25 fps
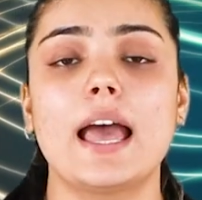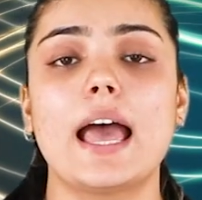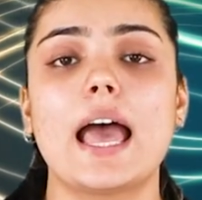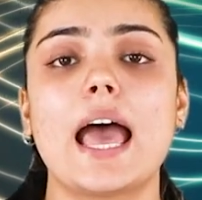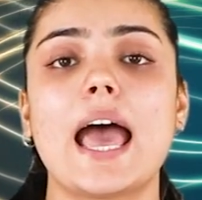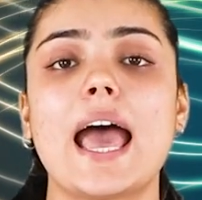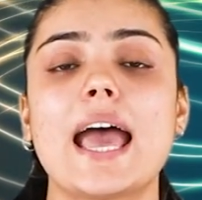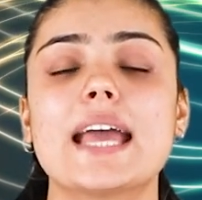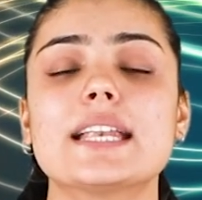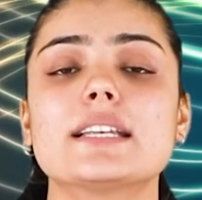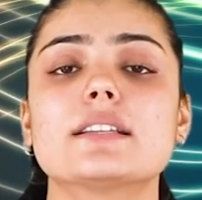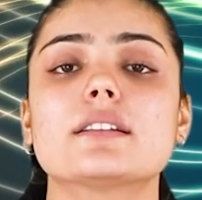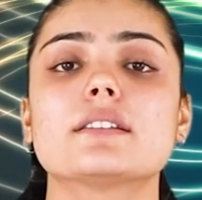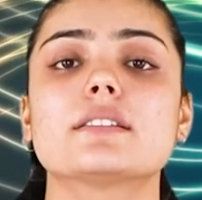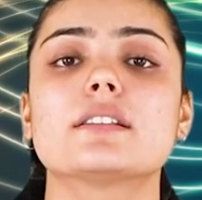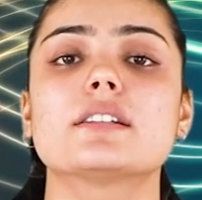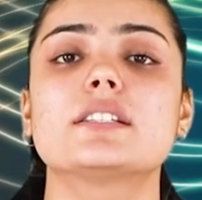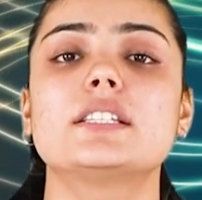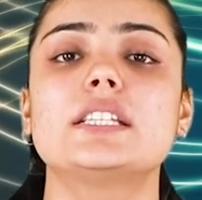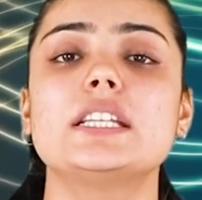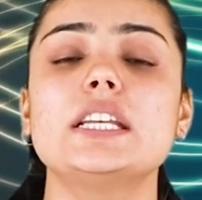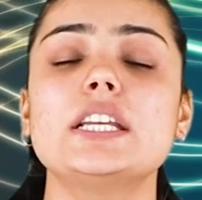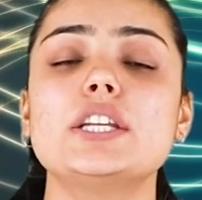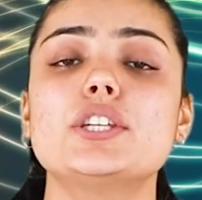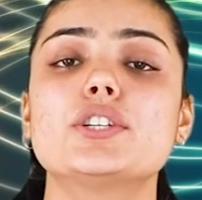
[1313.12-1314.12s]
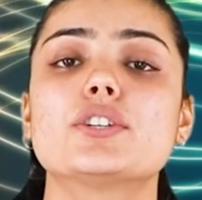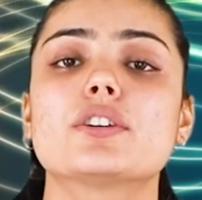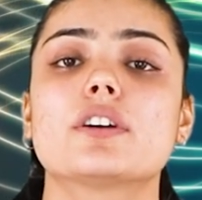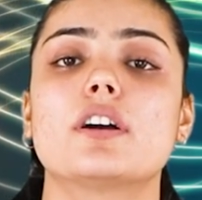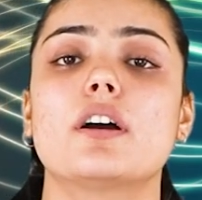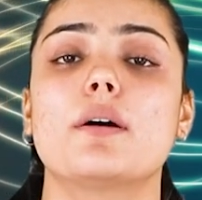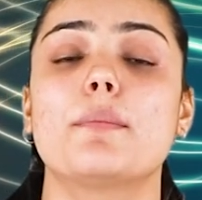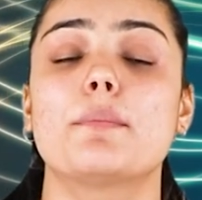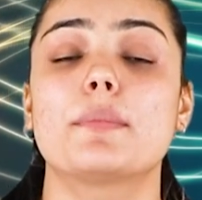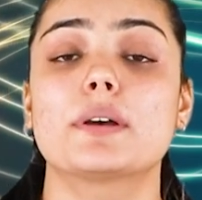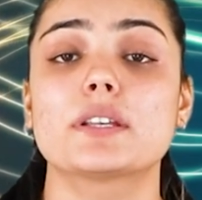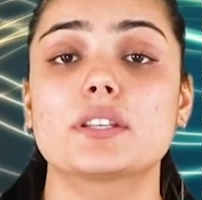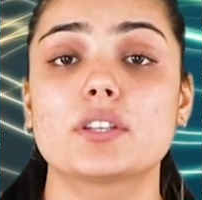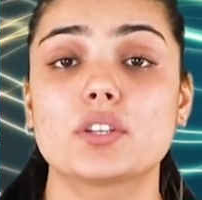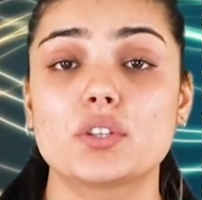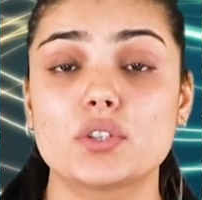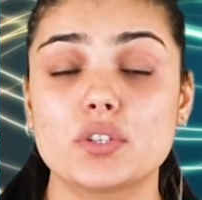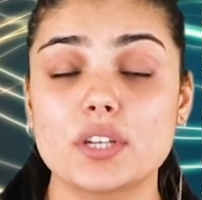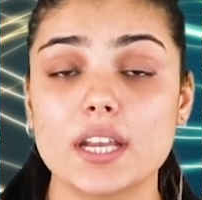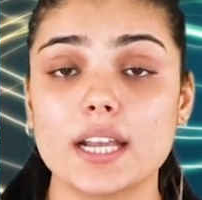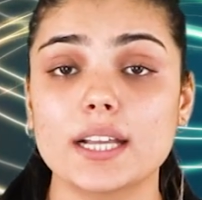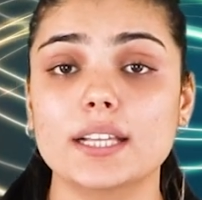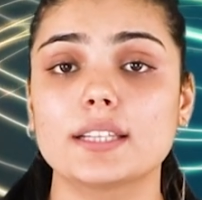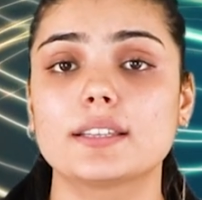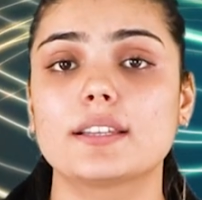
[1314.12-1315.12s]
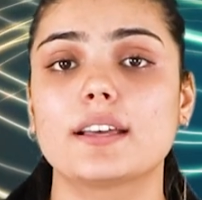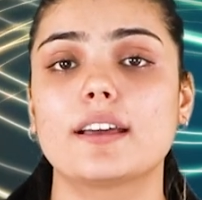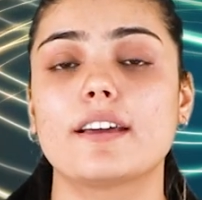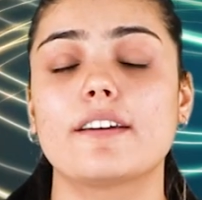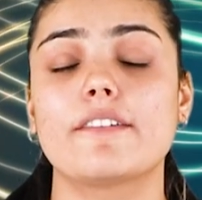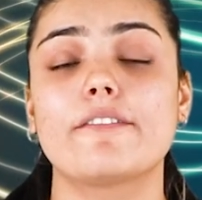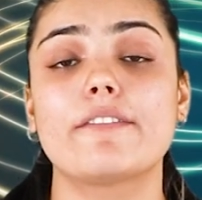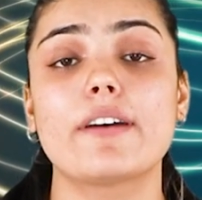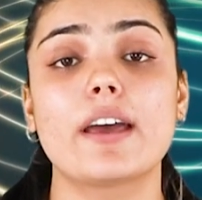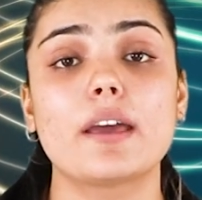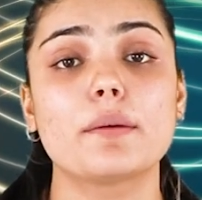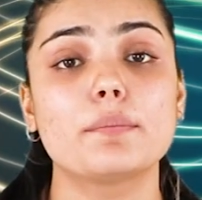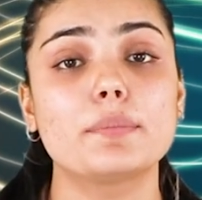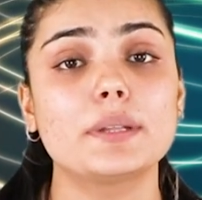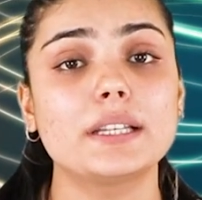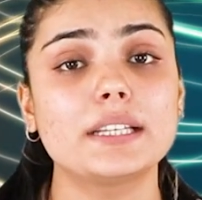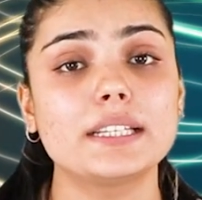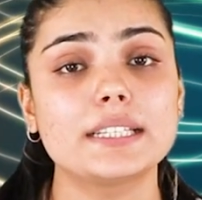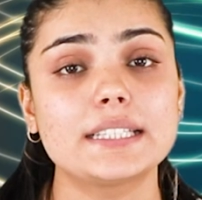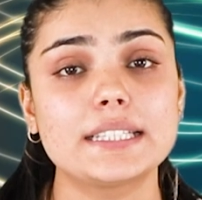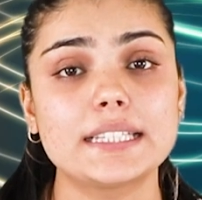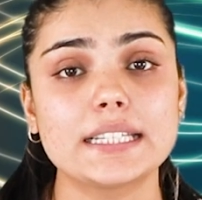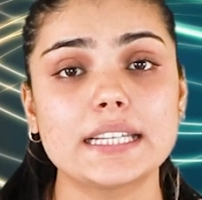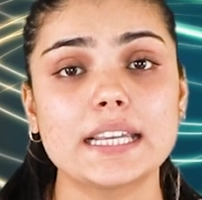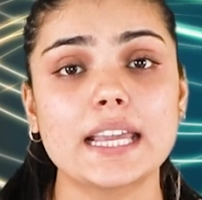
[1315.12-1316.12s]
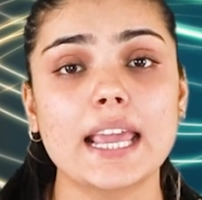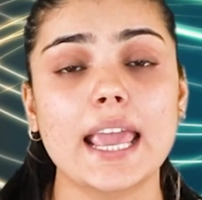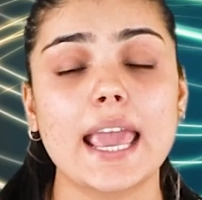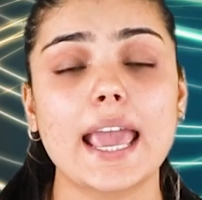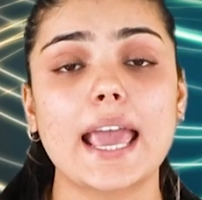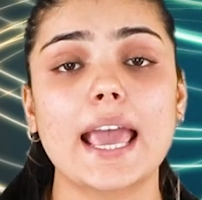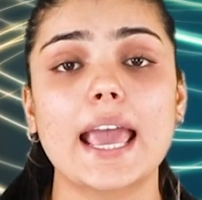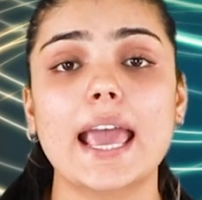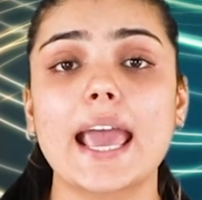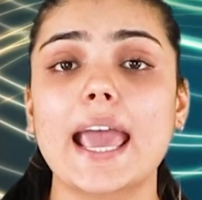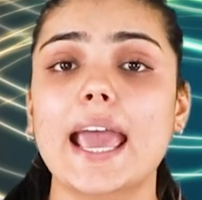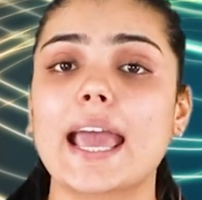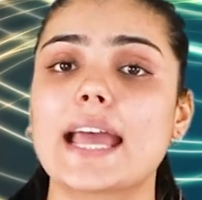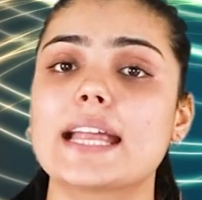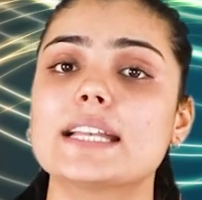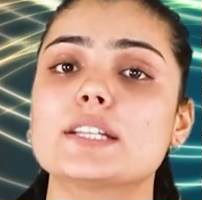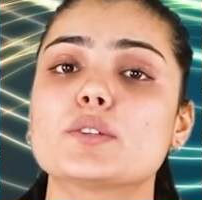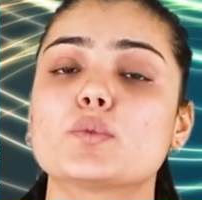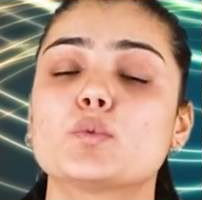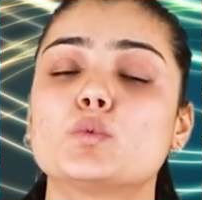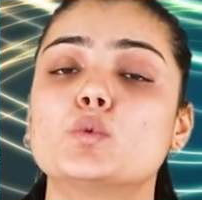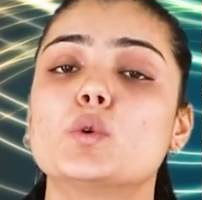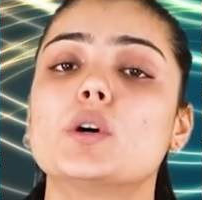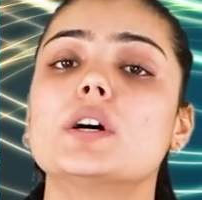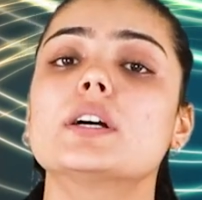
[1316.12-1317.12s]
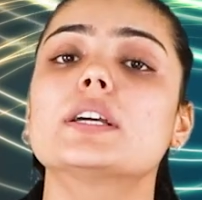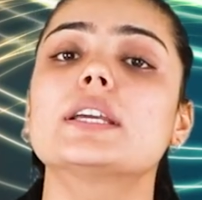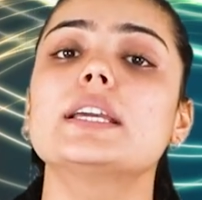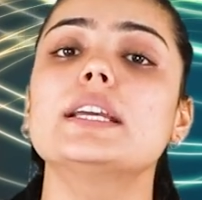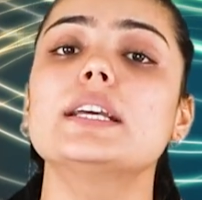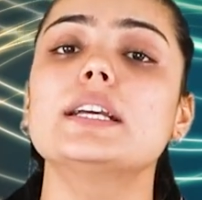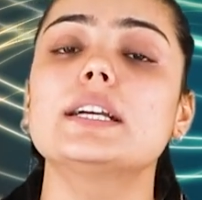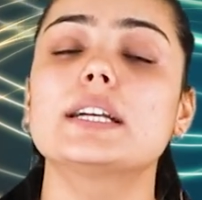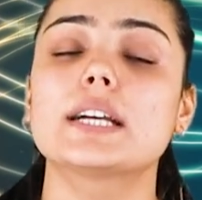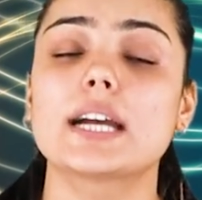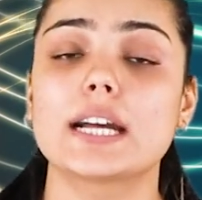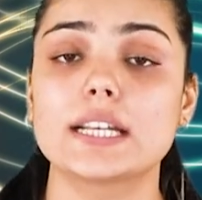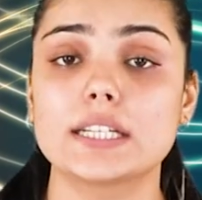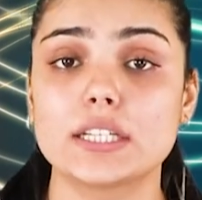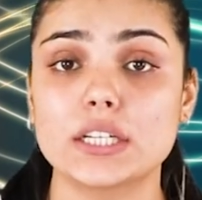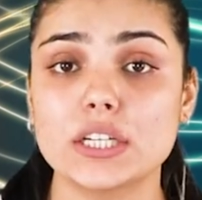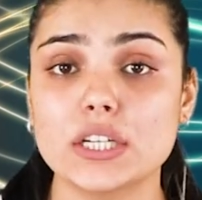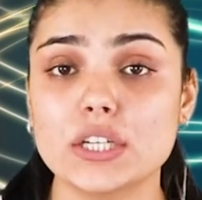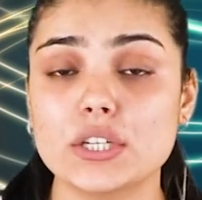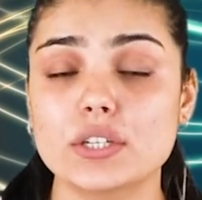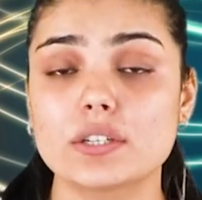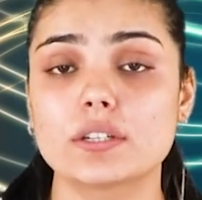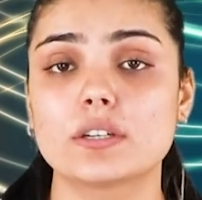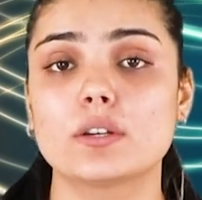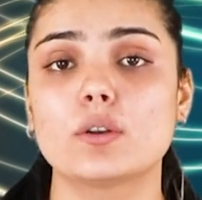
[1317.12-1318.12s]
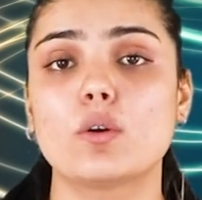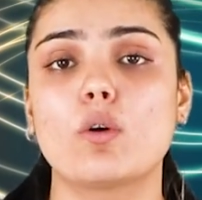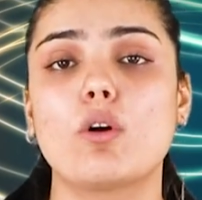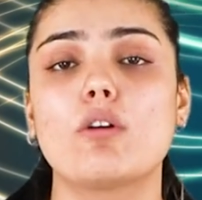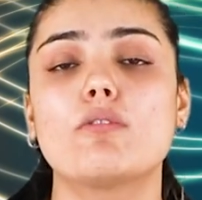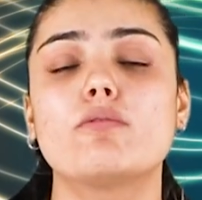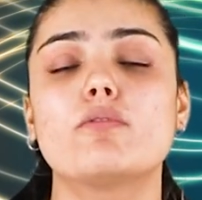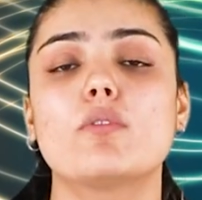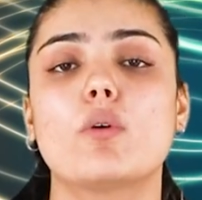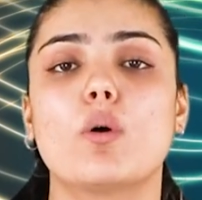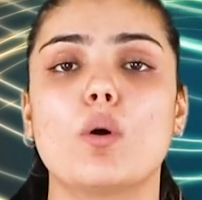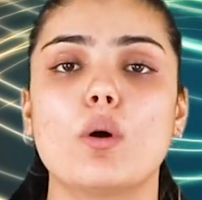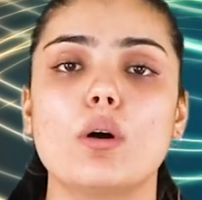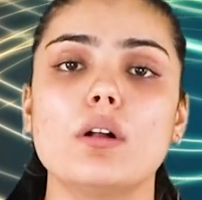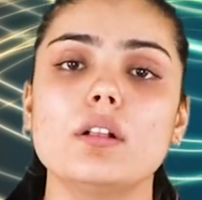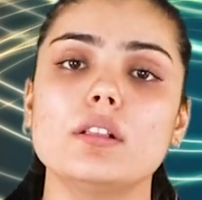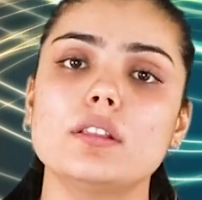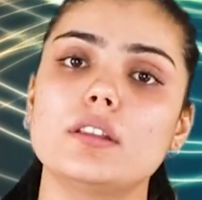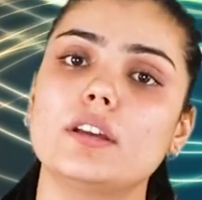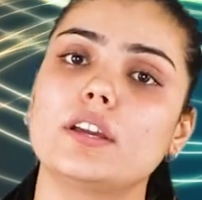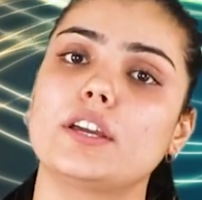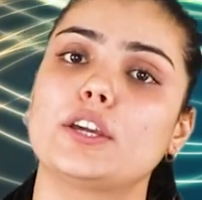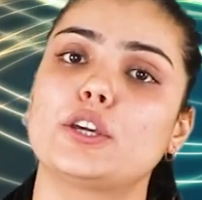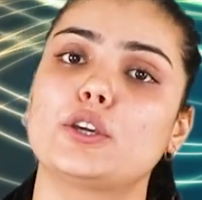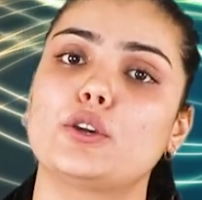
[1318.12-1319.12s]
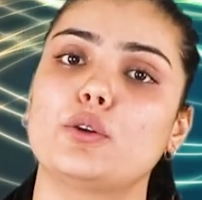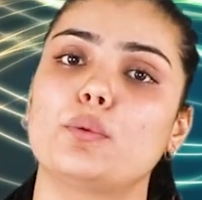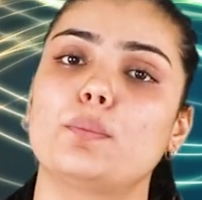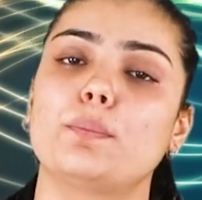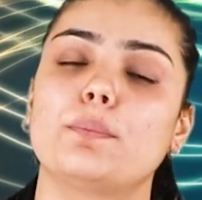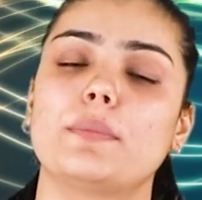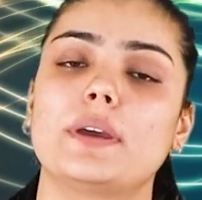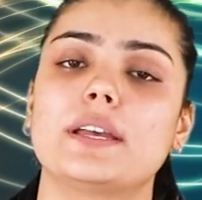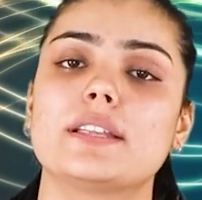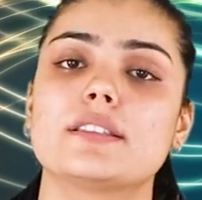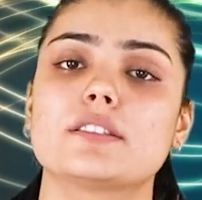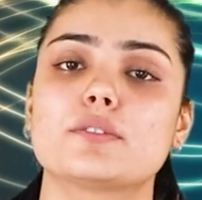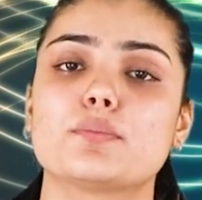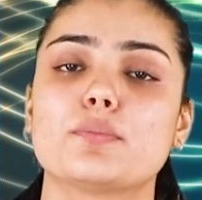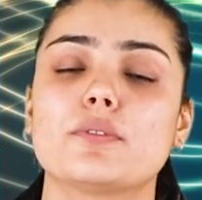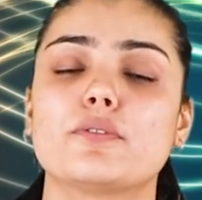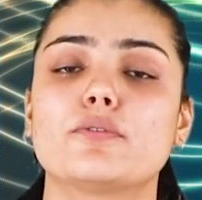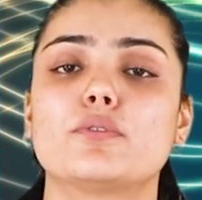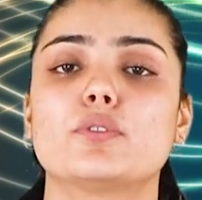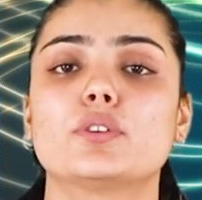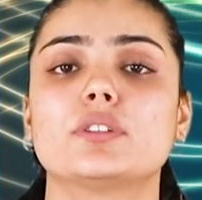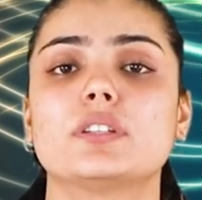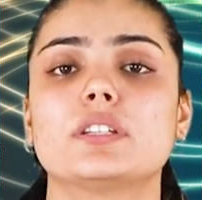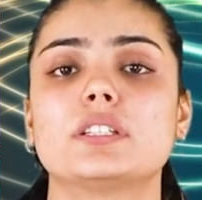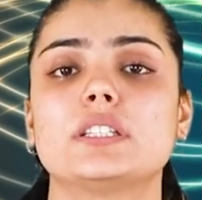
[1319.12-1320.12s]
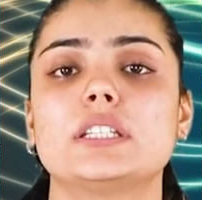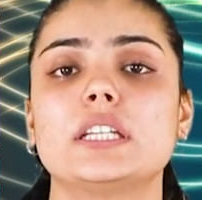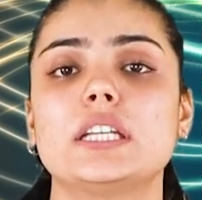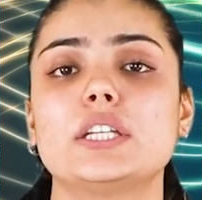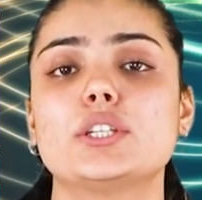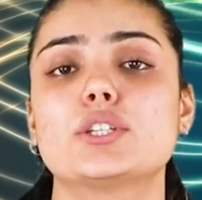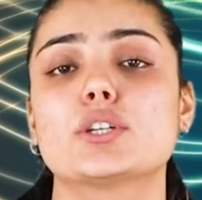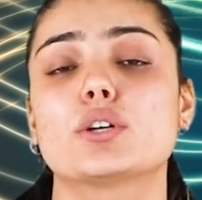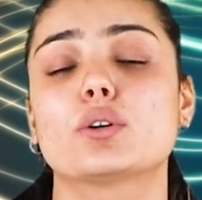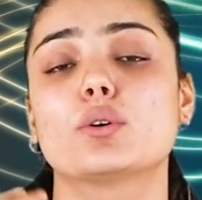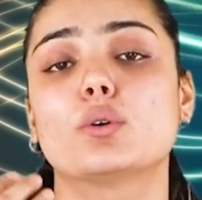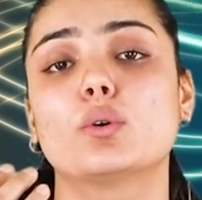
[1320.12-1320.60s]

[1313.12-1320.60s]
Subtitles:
And the teacher must check the availability and working condition of all the equipments before the teacher